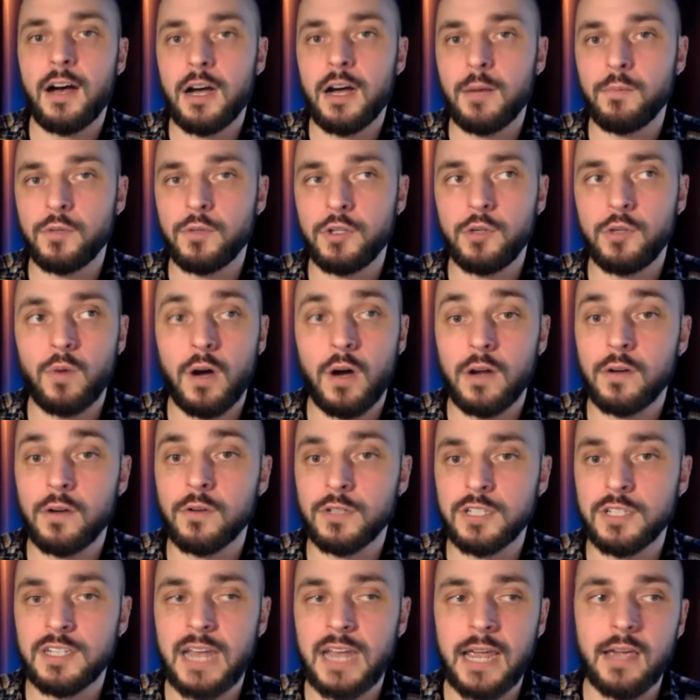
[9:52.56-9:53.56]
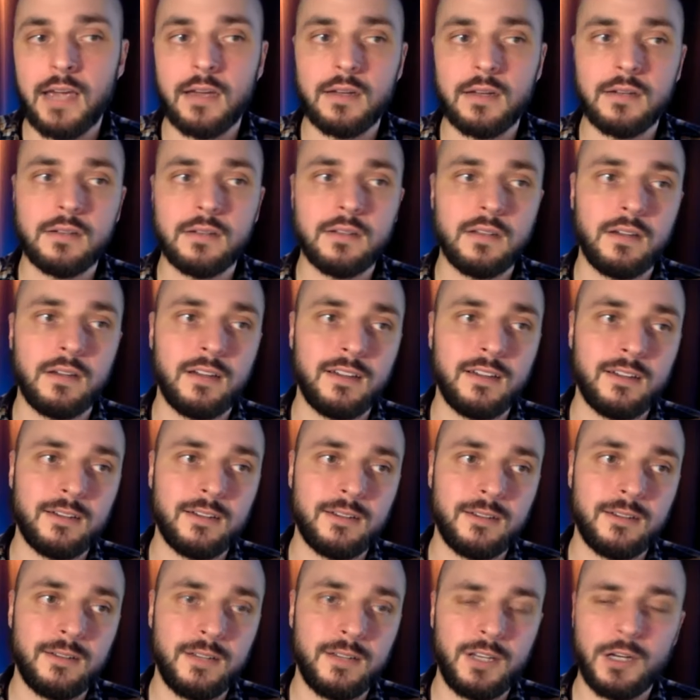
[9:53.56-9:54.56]
to understand,
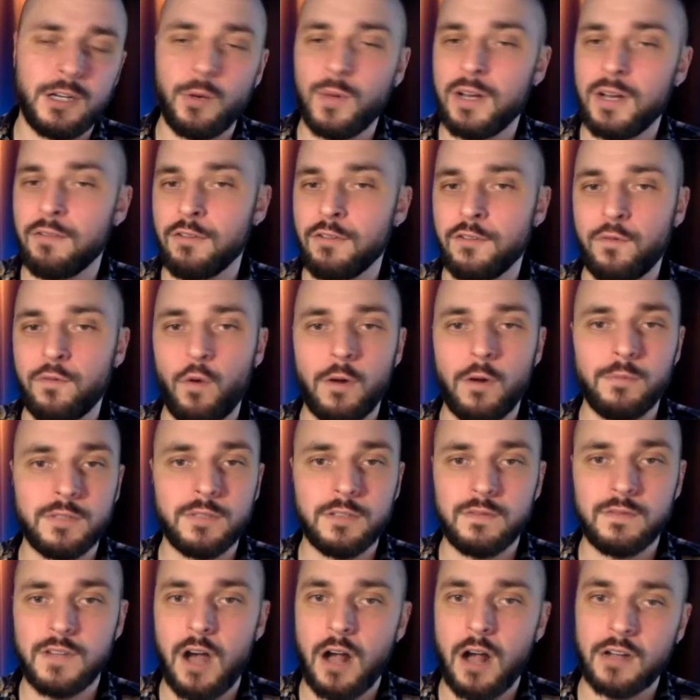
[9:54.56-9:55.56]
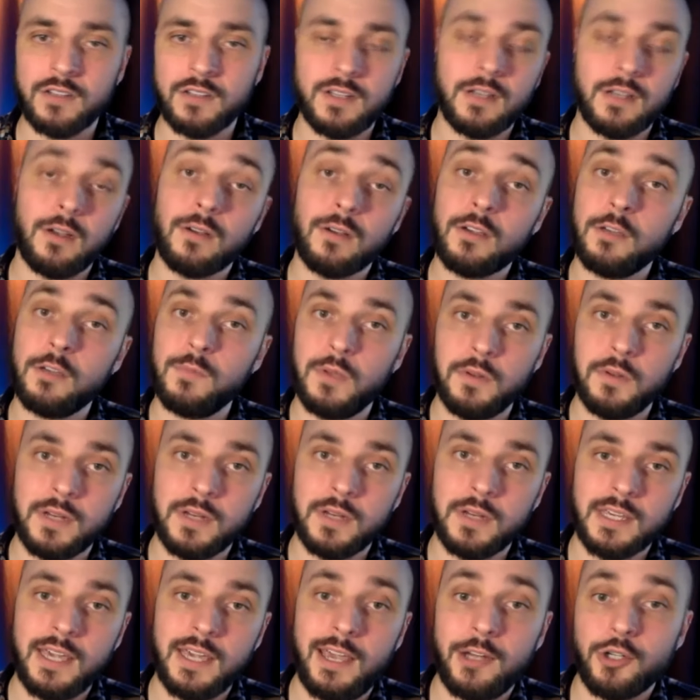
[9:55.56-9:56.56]
whatever forms of doxing or
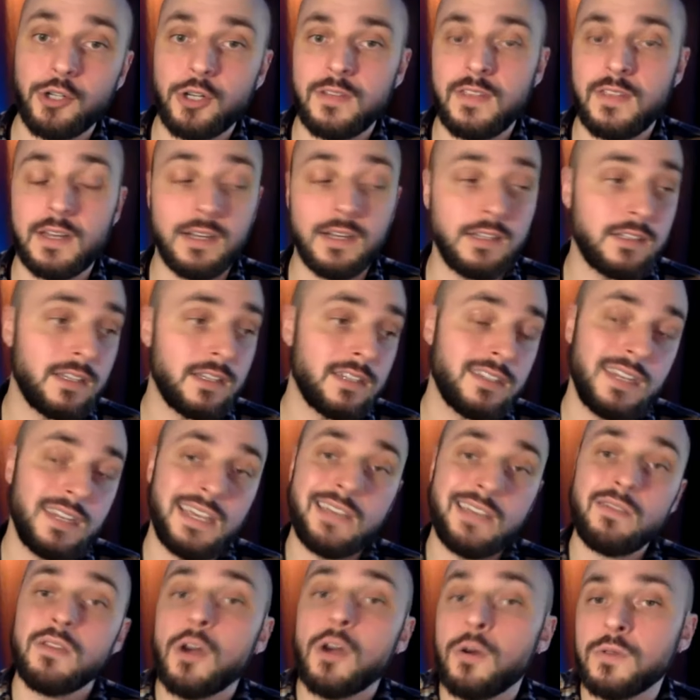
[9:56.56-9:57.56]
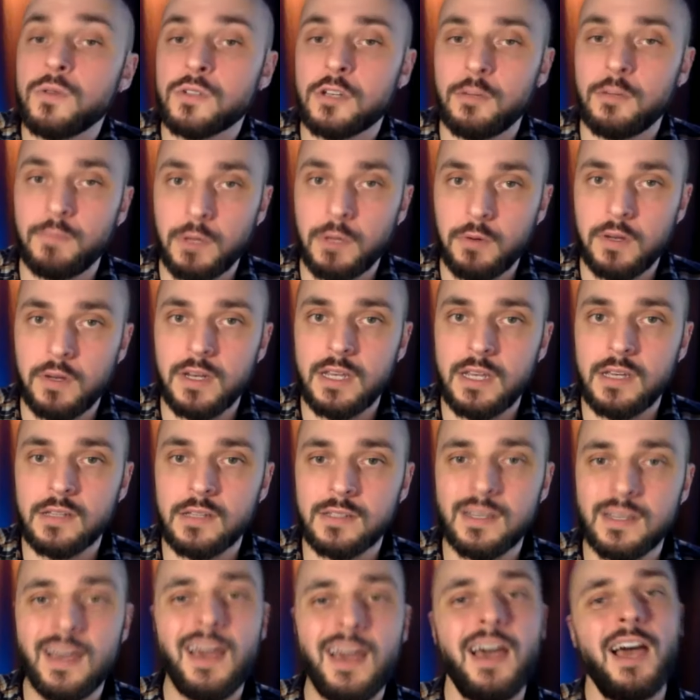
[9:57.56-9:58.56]
communication that exist in those
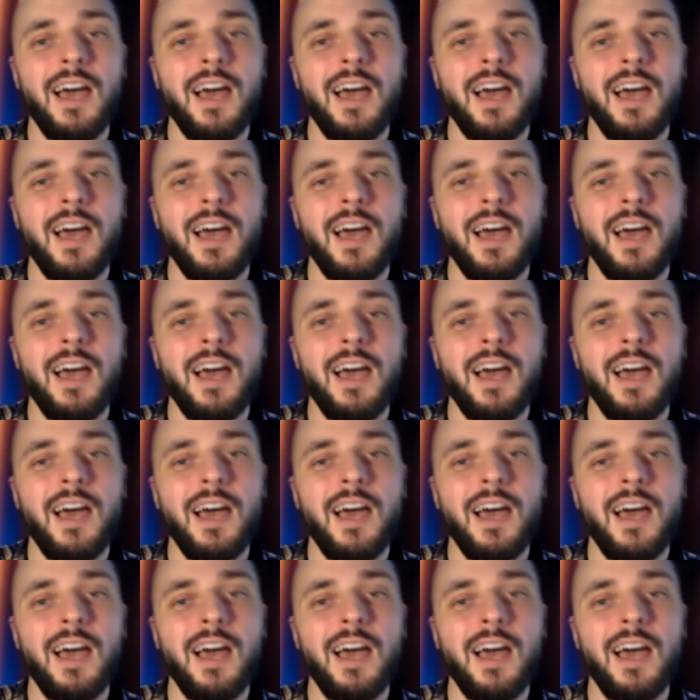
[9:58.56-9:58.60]
communities,